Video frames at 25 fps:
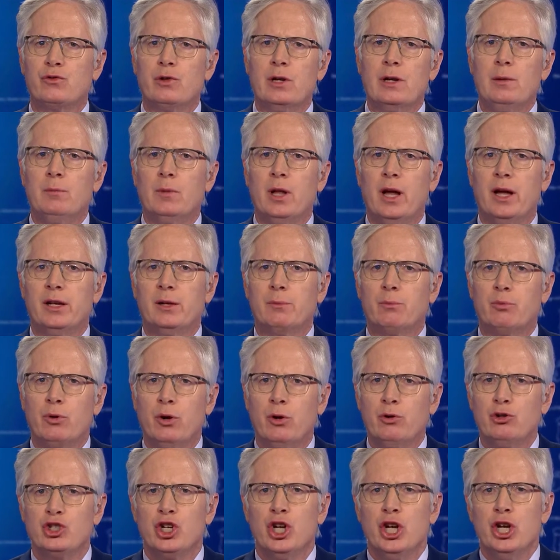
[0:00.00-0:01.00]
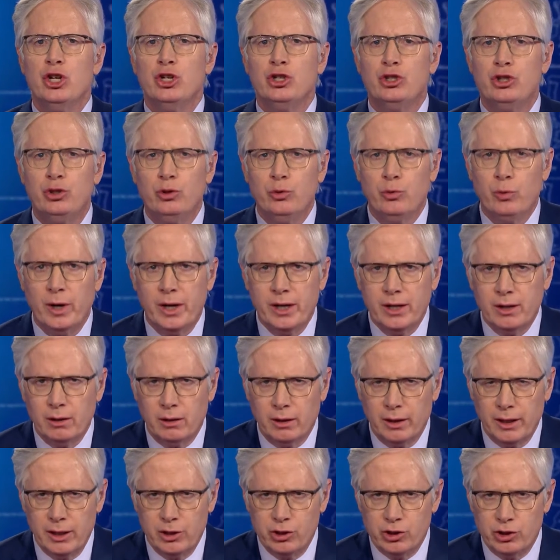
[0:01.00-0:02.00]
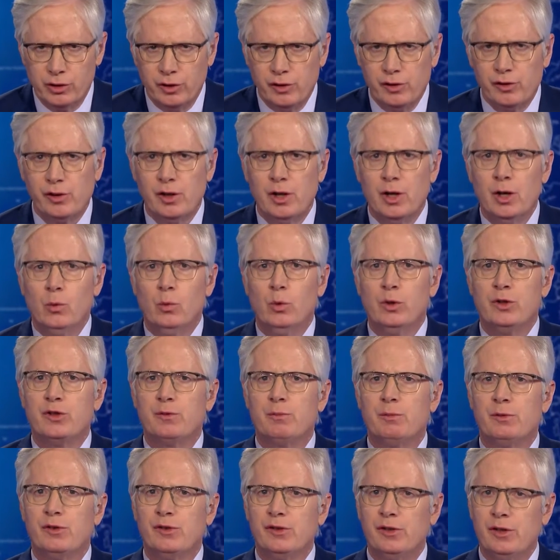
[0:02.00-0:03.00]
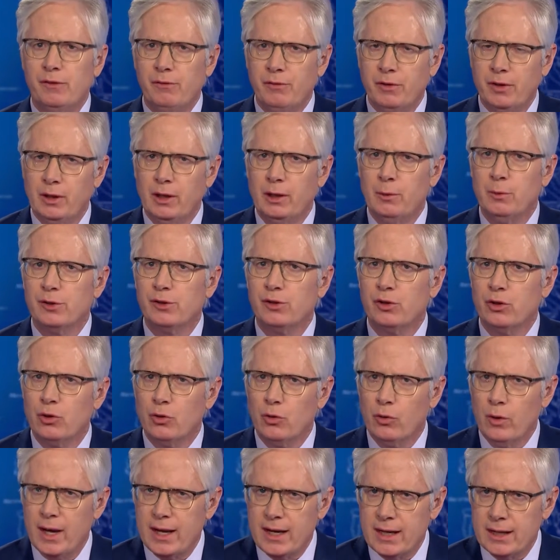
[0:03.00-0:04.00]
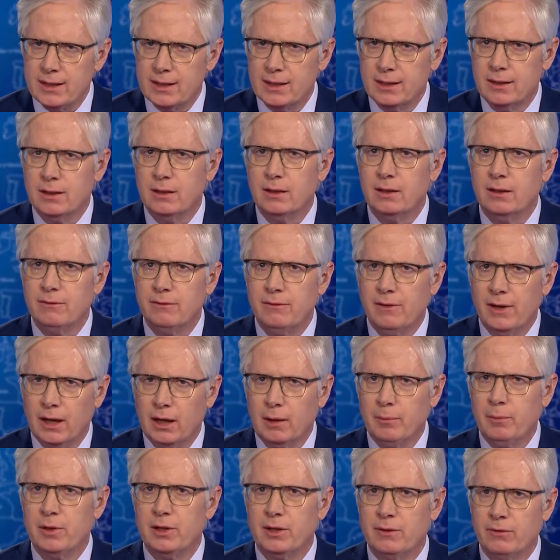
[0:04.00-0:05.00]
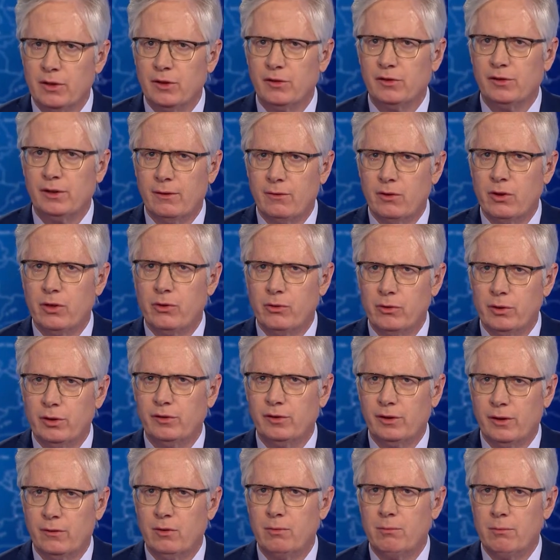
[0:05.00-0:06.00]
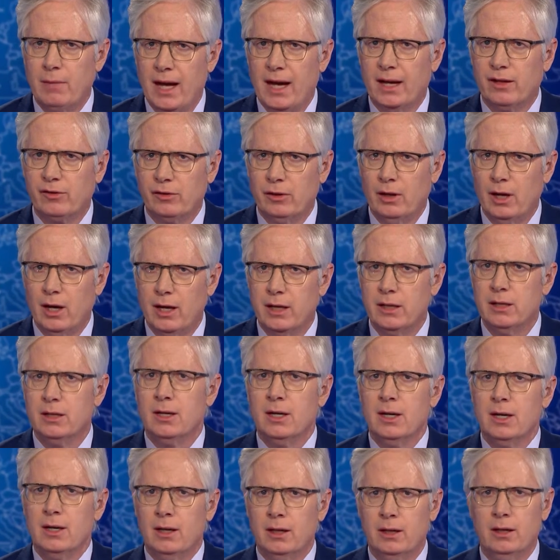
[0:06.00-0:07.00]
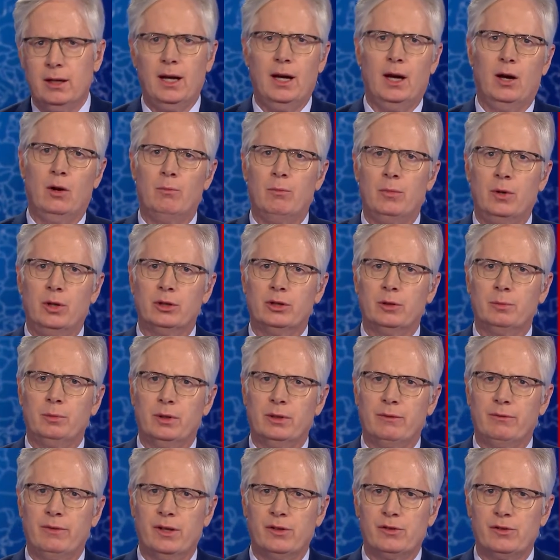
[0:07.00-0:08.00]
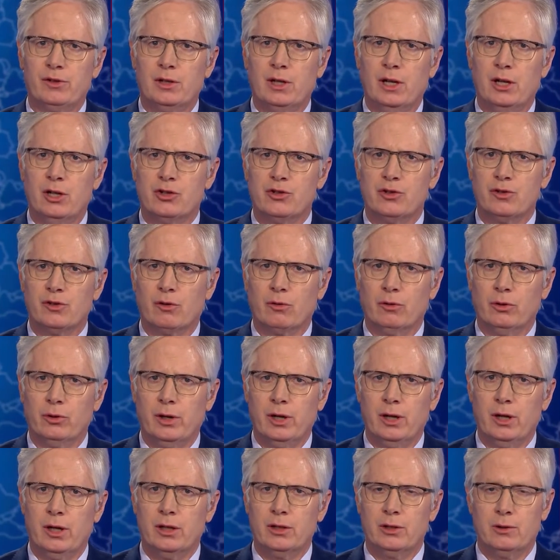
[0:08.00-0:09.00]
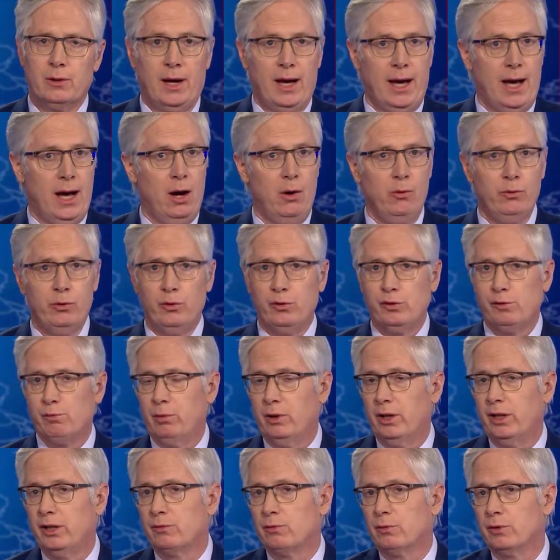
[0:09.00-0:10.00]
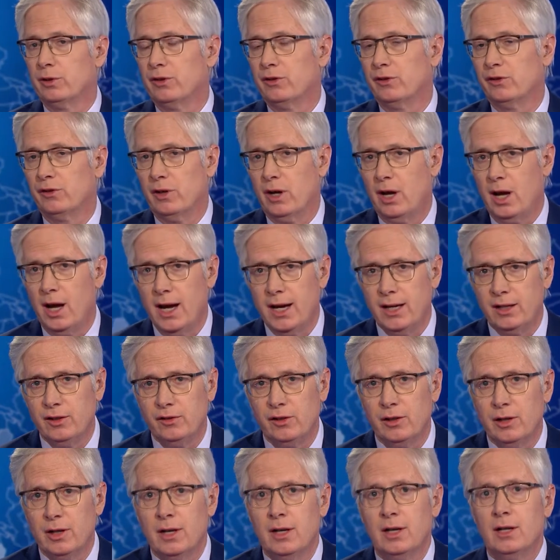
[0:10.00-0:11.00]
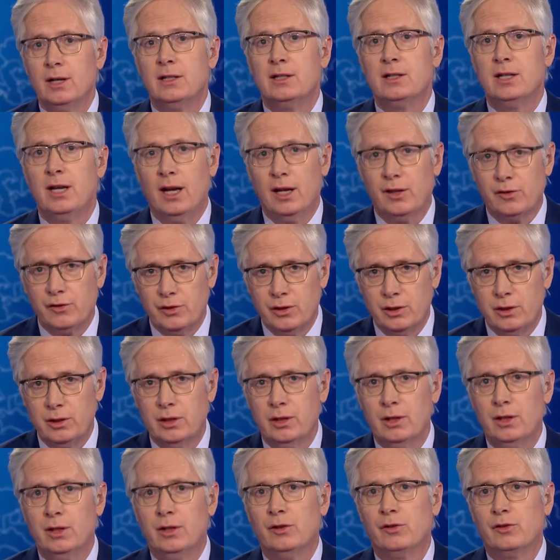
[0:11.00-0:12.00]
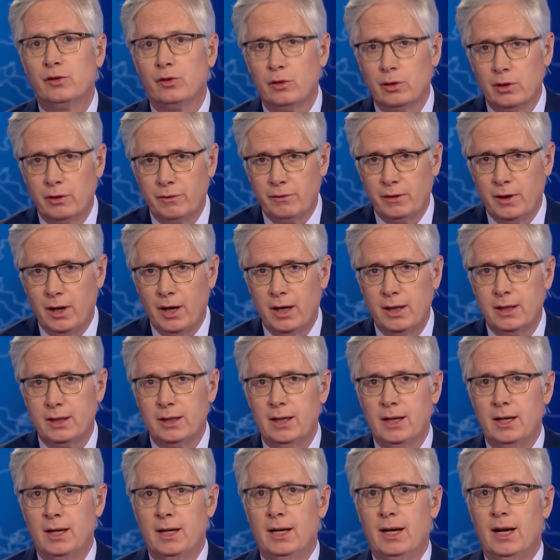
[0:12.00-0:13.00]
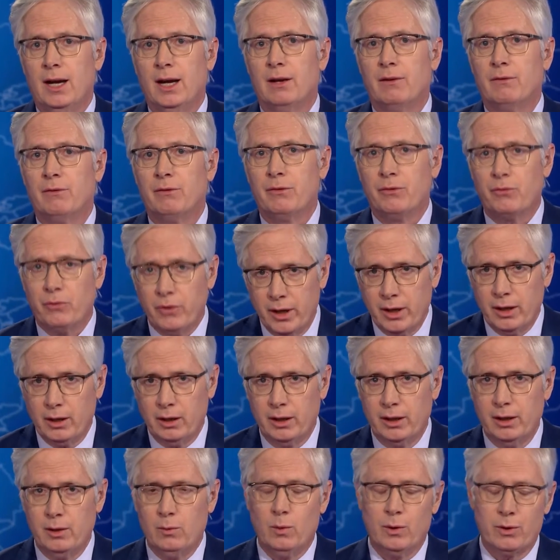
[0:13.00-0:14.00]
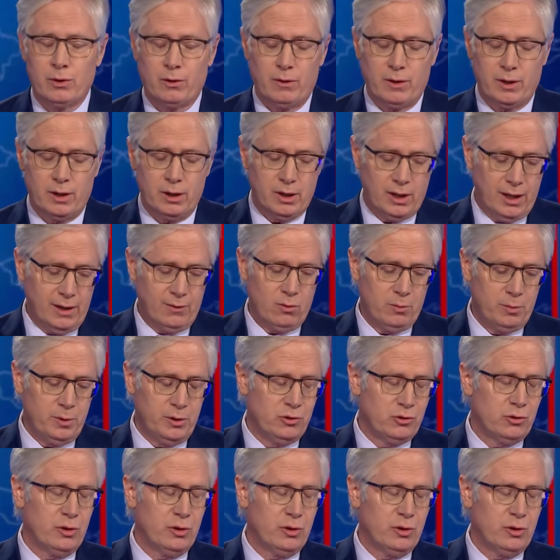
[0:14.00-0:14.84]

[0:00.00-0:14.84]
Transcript: streamlined approach to regulations which specifically was credited in development of the 737 MAX line. And now multiple investigations are looking into how those plates were designed, tested, certified, and frankly, whether they can ever